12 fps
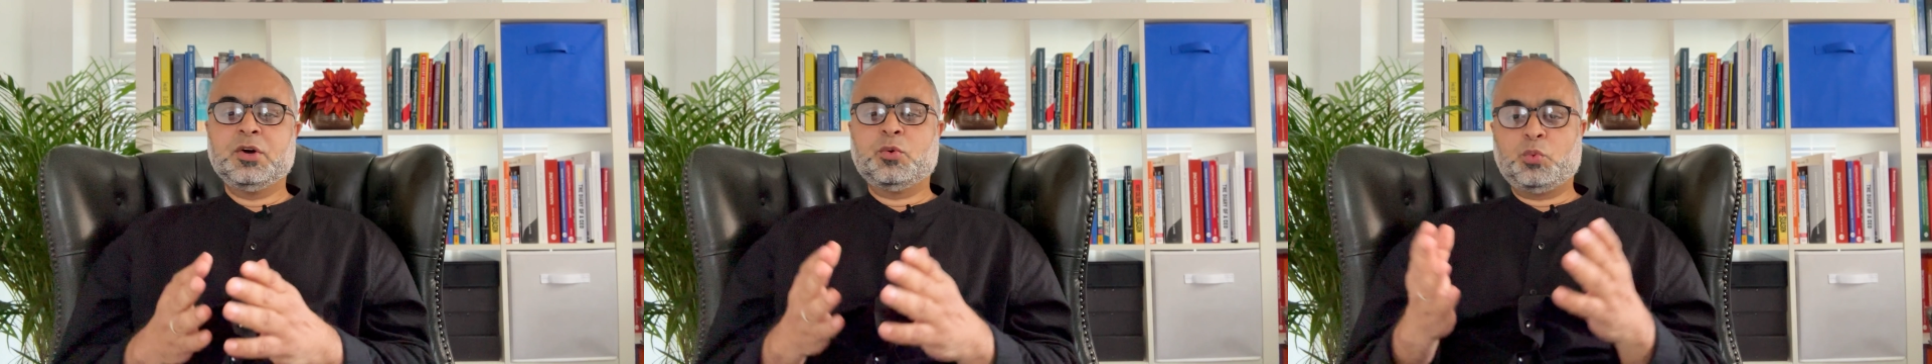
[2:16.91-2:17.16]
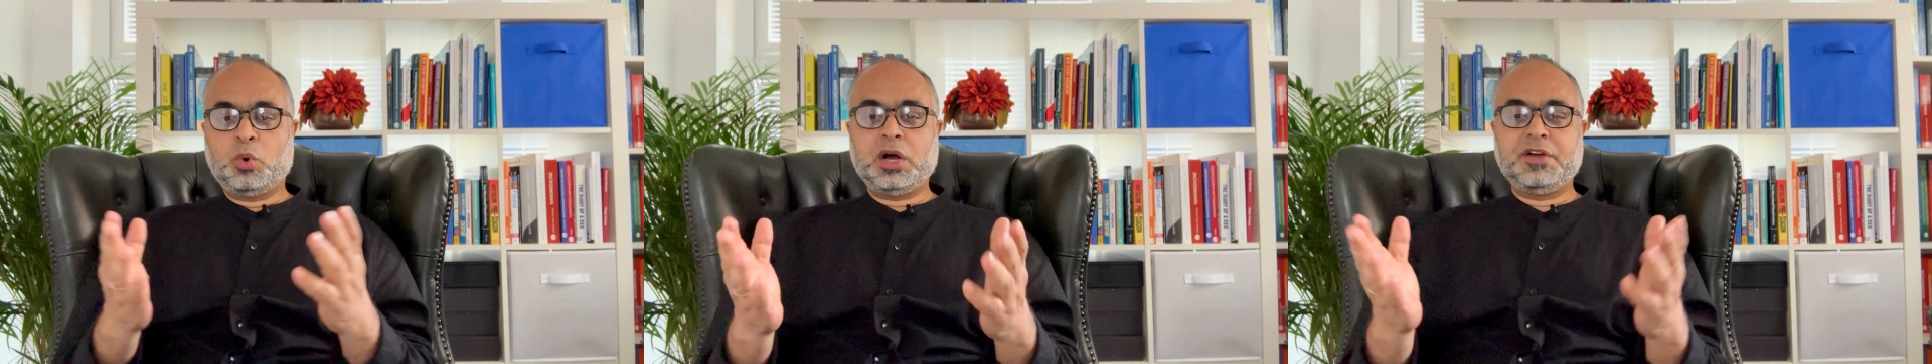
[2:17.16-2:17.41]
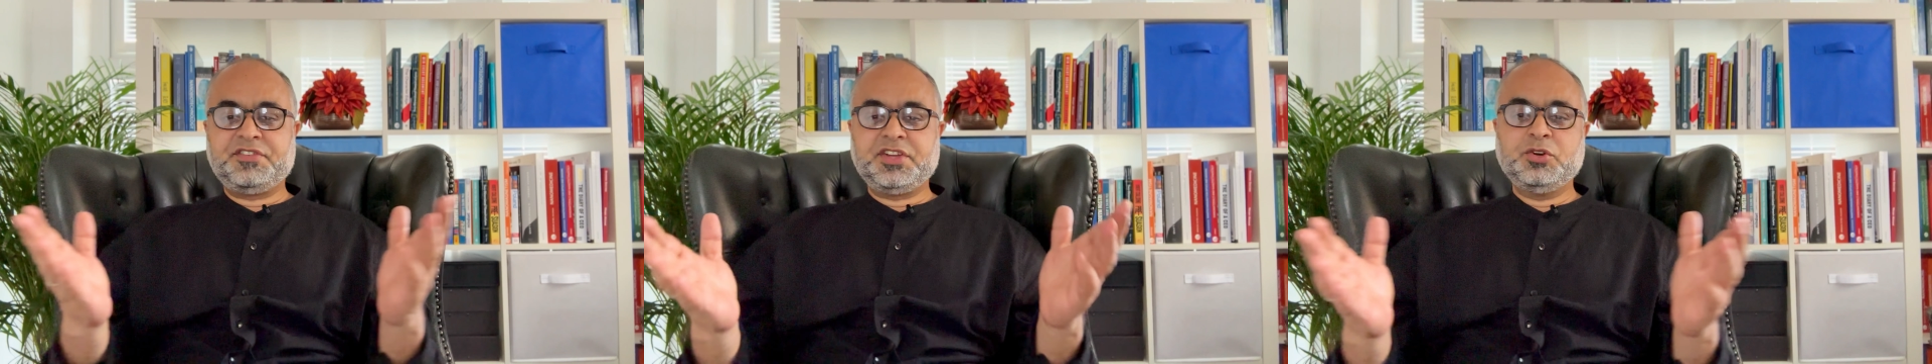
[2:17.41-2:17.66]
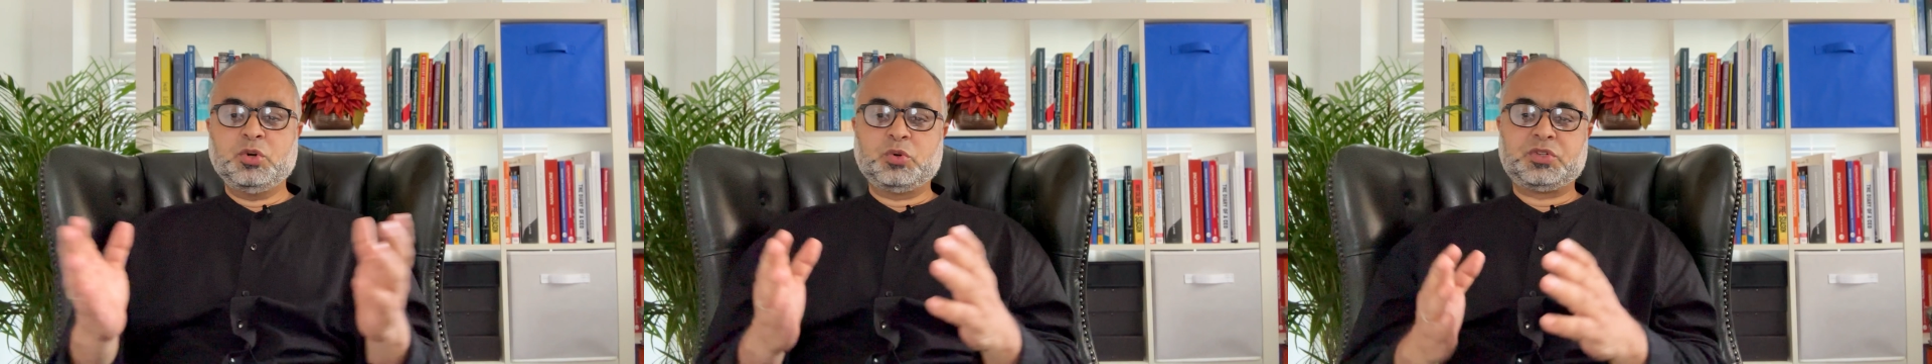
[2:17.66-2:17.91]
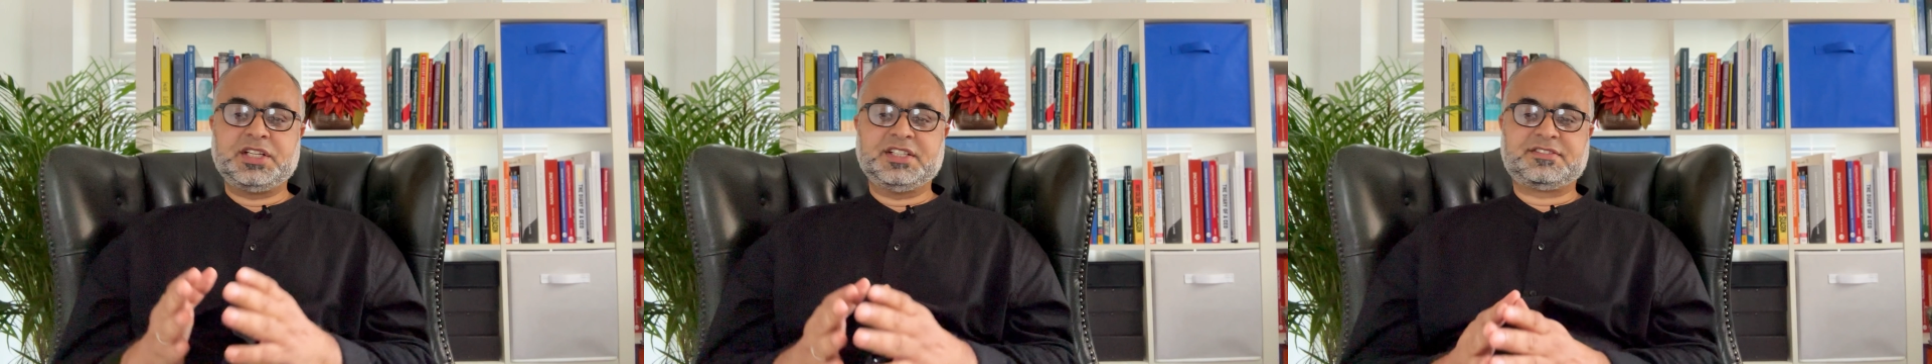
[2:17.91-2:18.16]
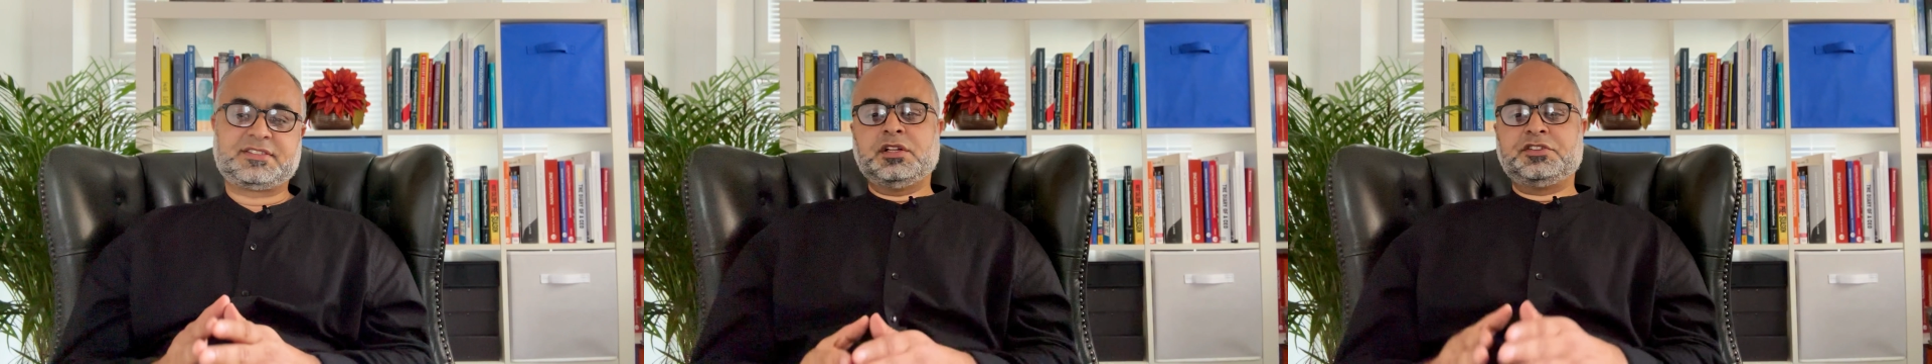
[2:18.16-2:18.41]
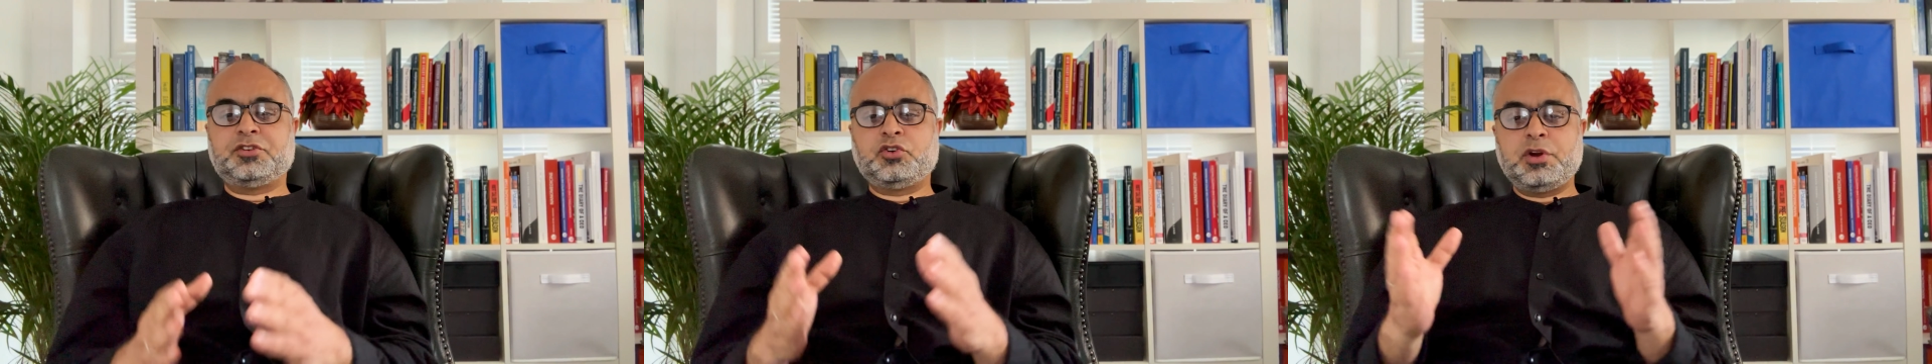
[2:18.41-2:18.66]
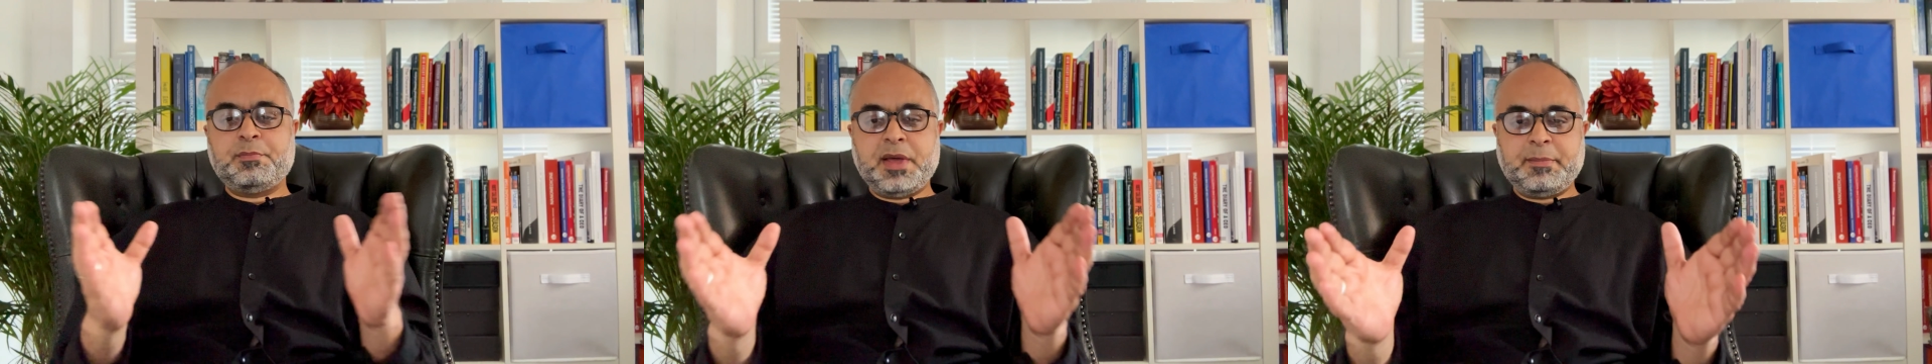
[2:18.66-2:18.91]
What have you noticed? So
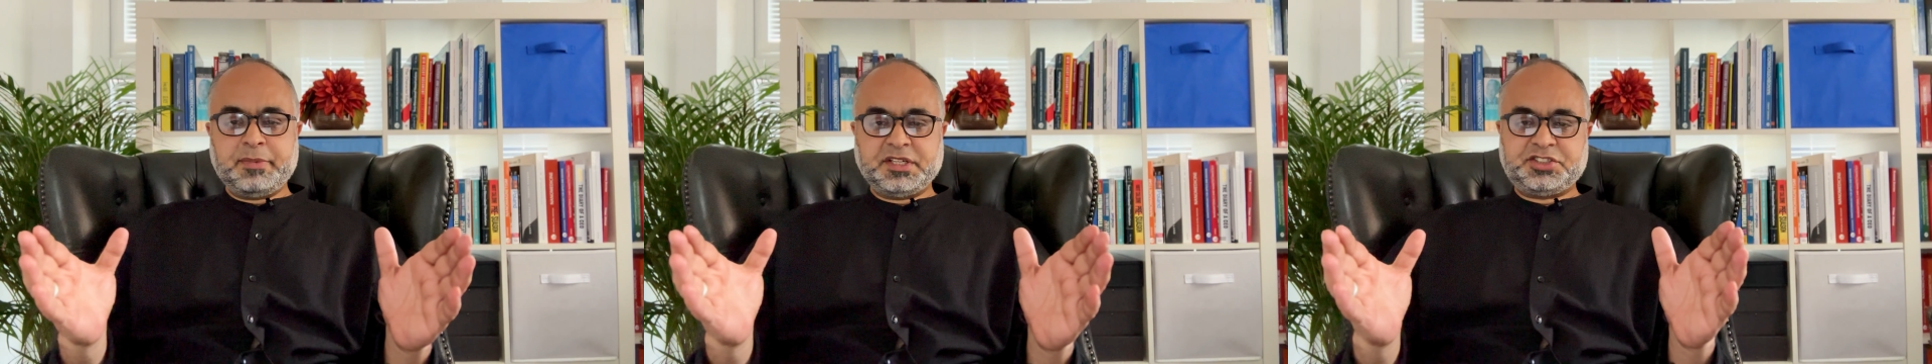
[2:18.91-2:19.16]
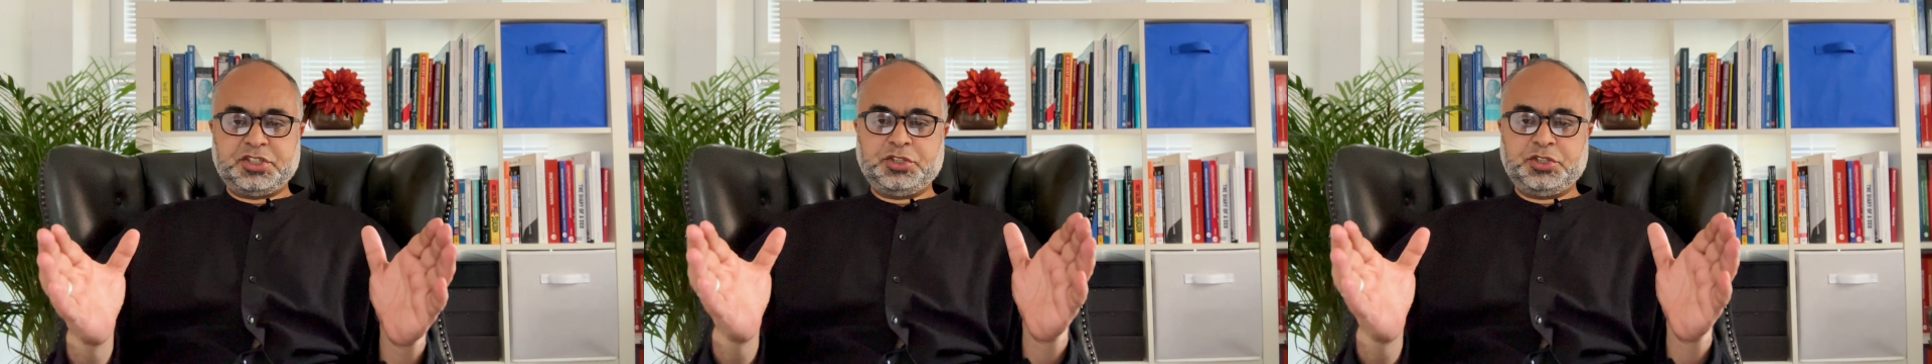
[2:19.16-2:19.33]
remember to